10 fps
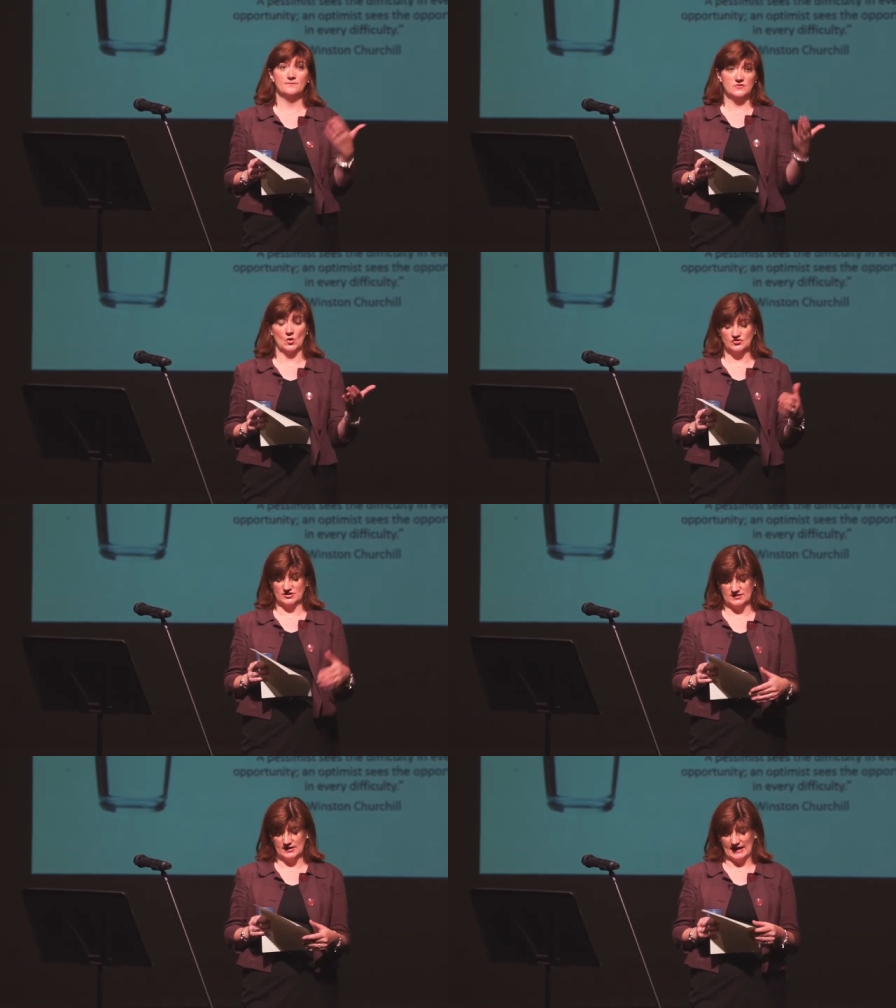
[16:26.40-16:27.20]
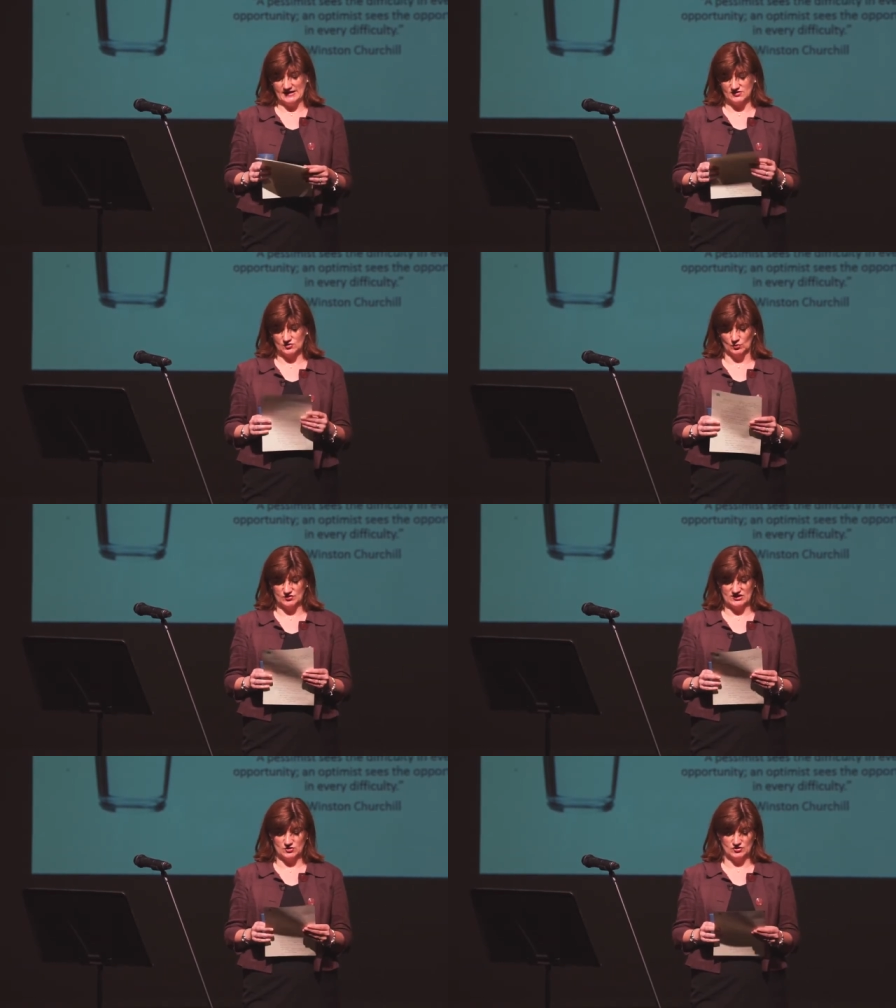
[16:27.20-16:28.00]
not just in the case of
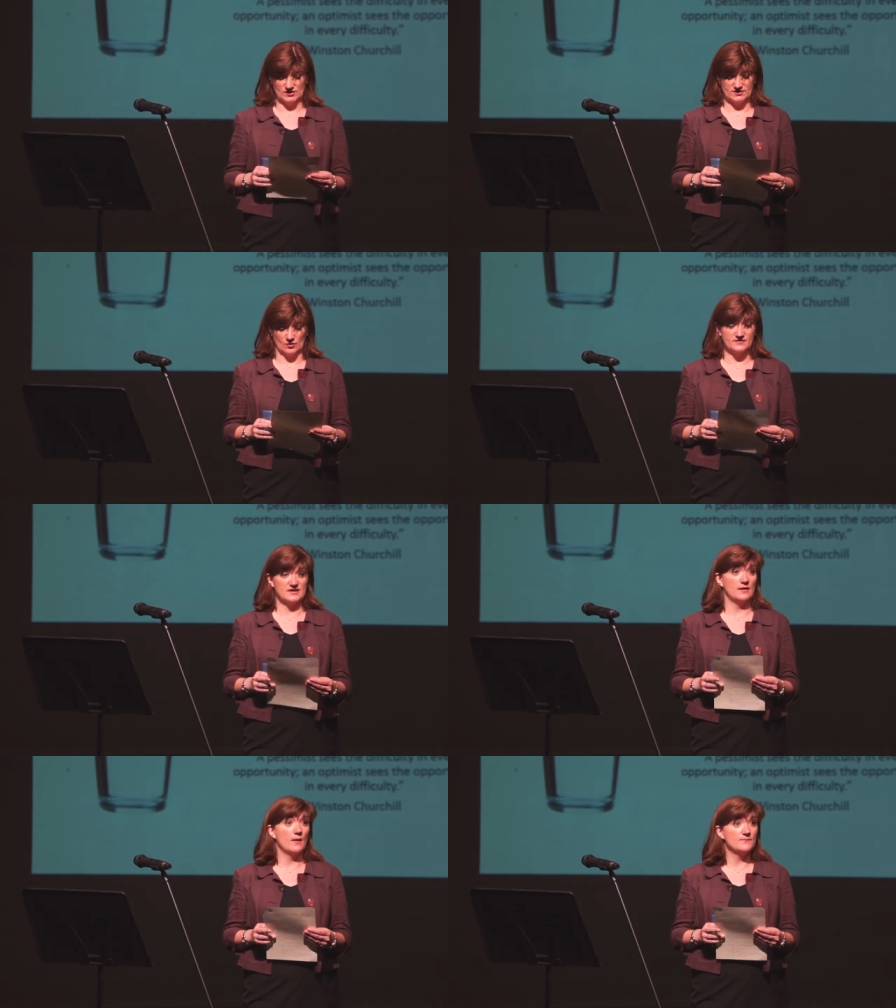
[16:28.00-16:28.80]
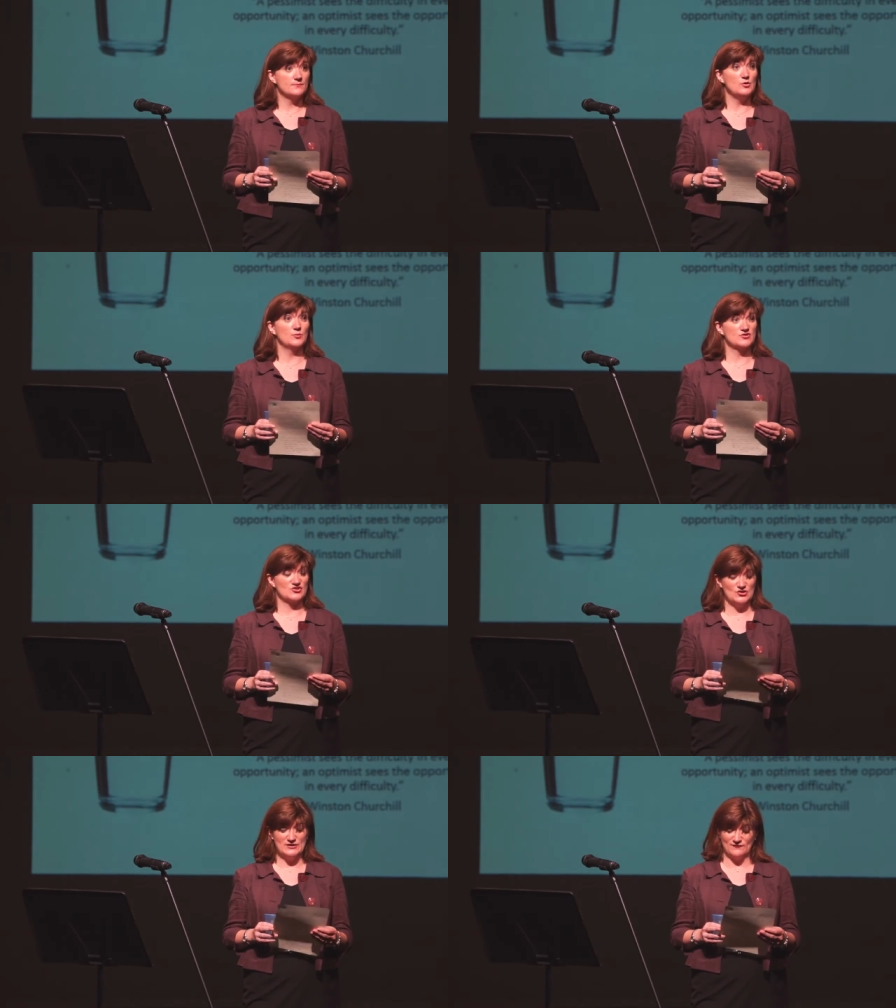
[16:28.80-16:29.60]
schools. It's not just, obviously, pupils
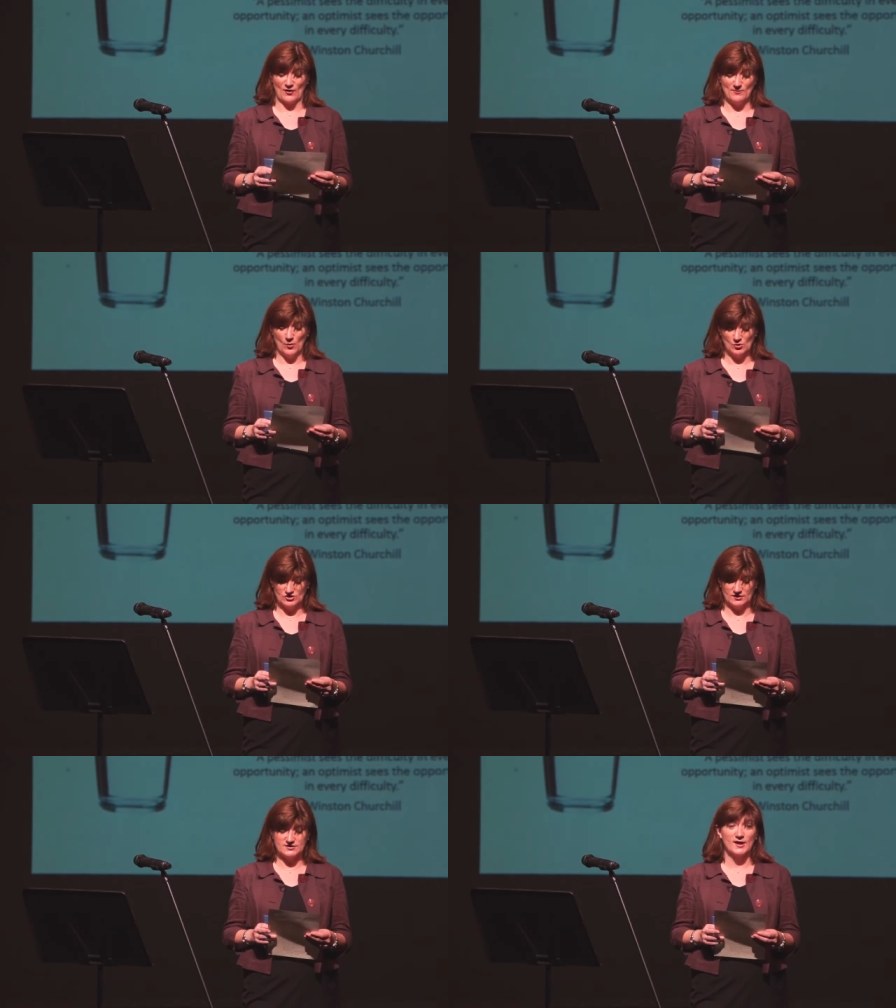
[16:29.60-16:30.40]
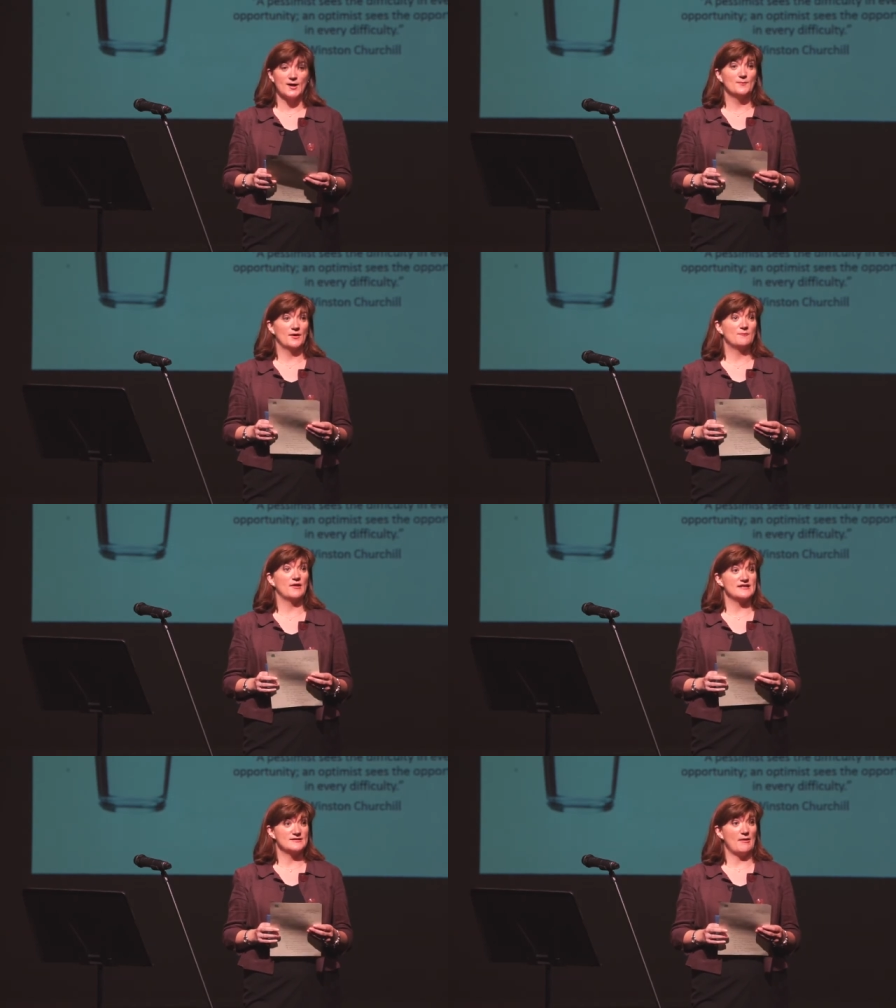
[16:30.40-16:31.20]
and students are very important,
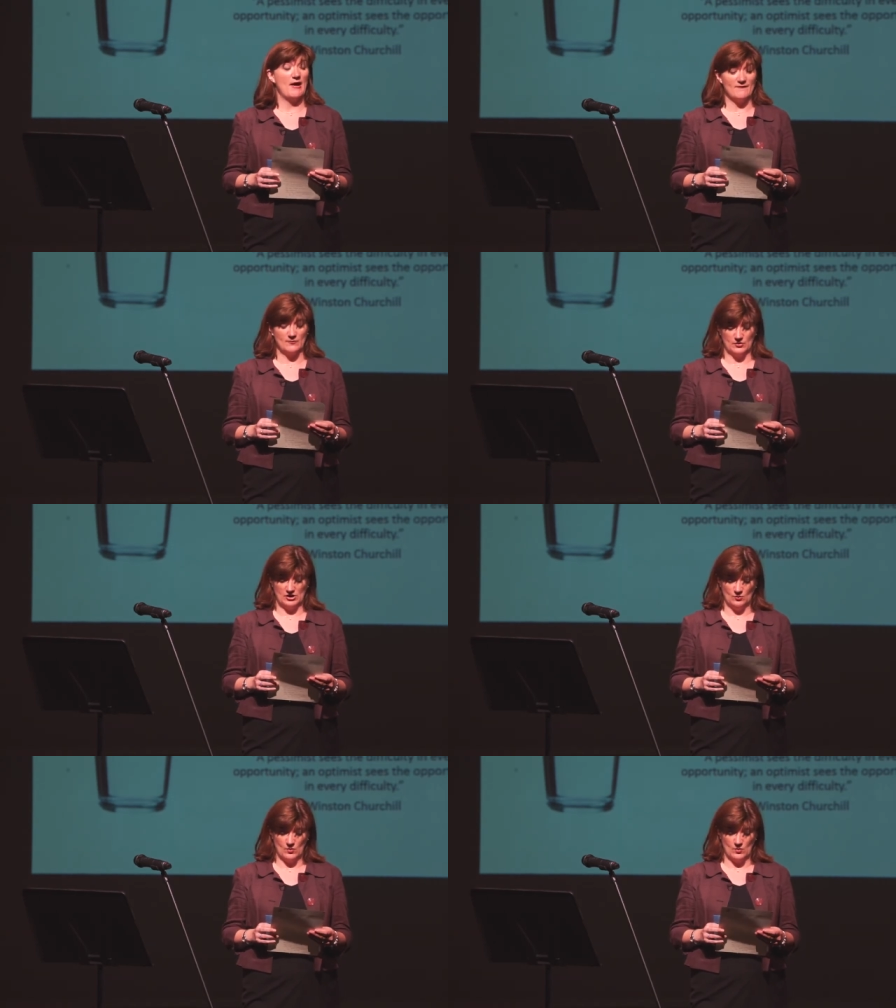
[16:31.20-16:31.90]
but it's about everybody who